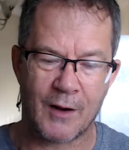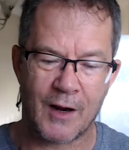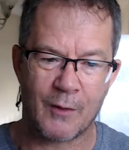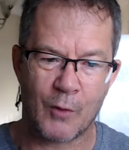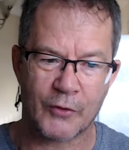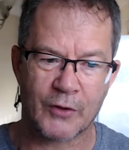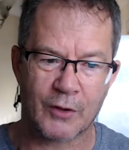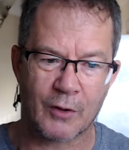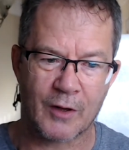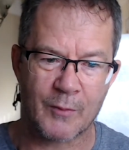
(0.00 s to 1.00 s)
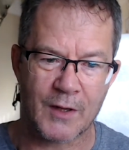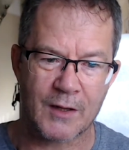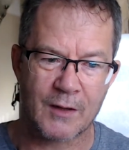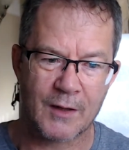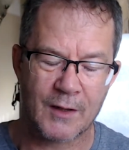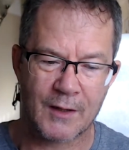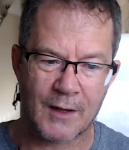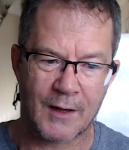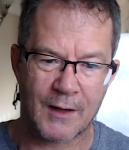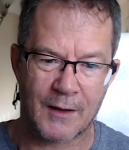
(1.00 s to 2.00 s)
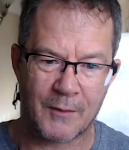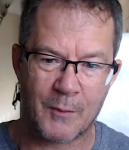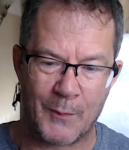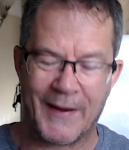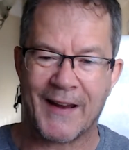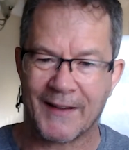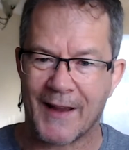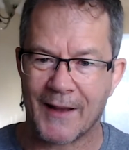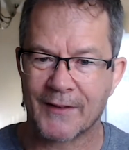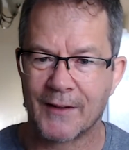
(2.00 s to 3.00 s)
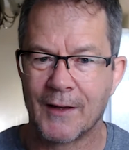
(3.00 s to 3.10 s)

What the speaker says: I wasn't going to be paying that,